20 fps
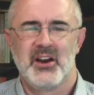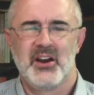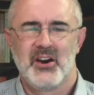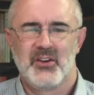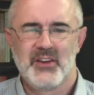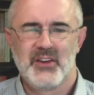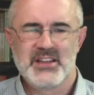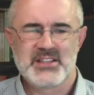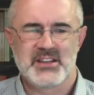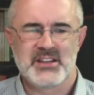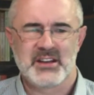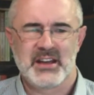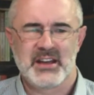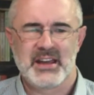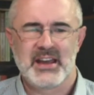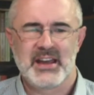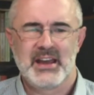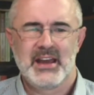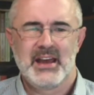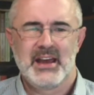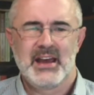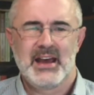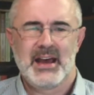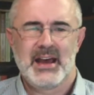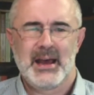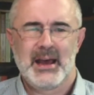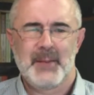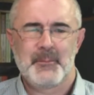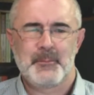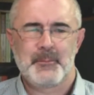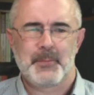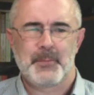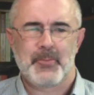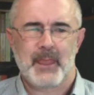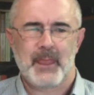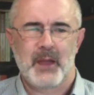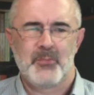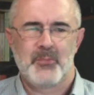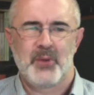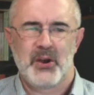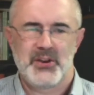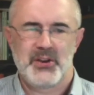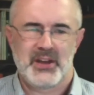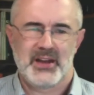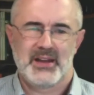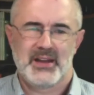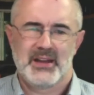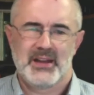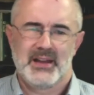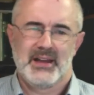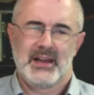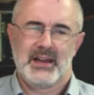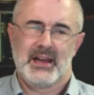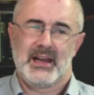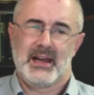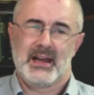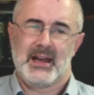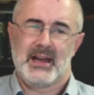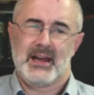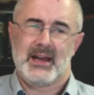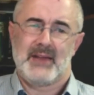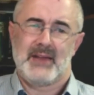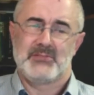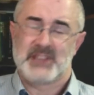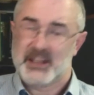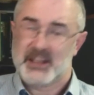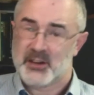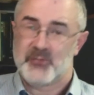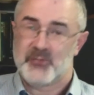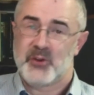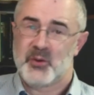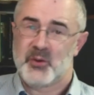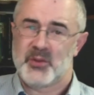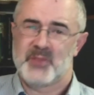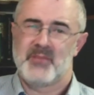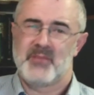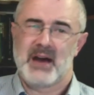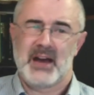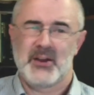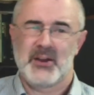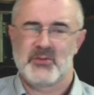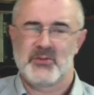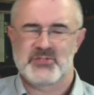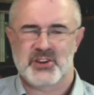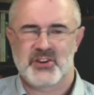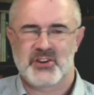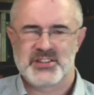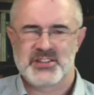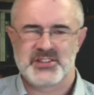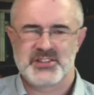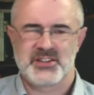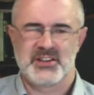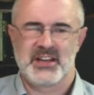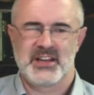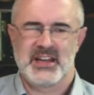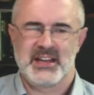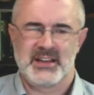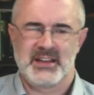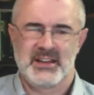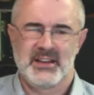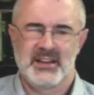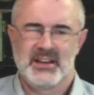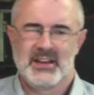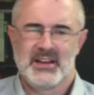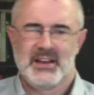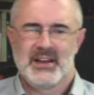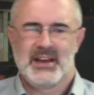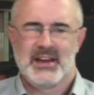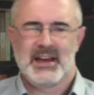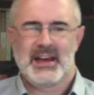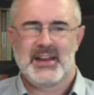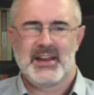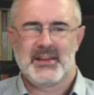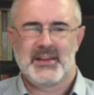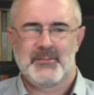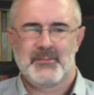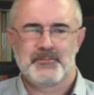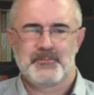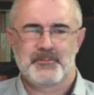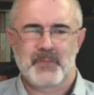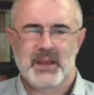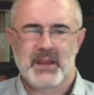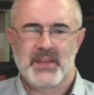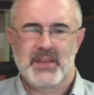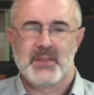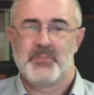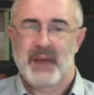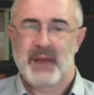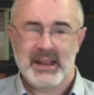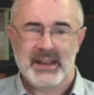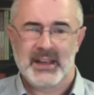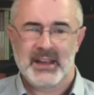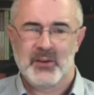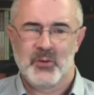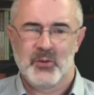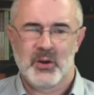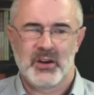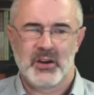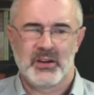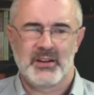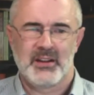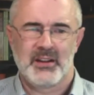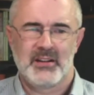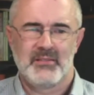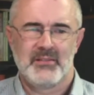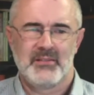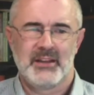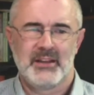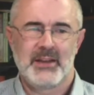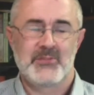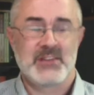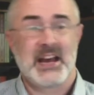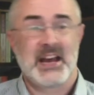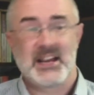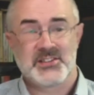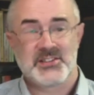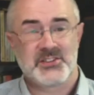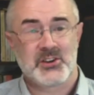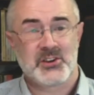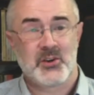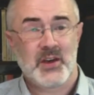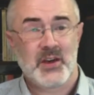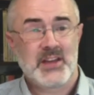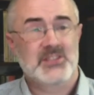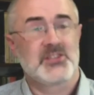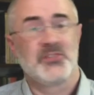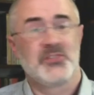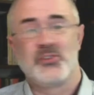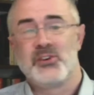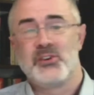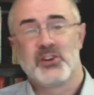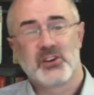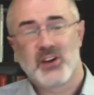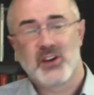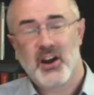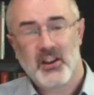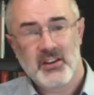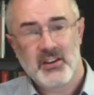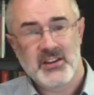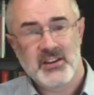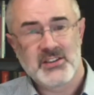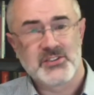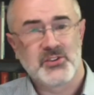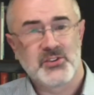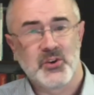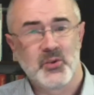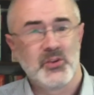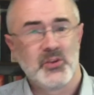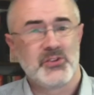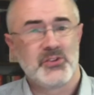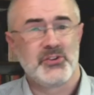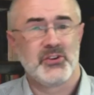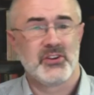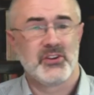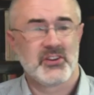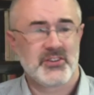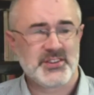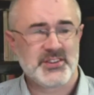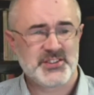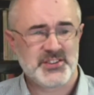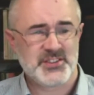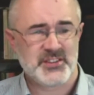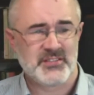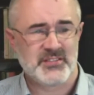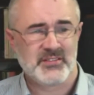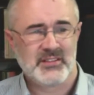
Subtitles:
recently about it was an interview with a man who was a Christian in the banking world. And he was asked the question, do your colleagues know that you're a Christian?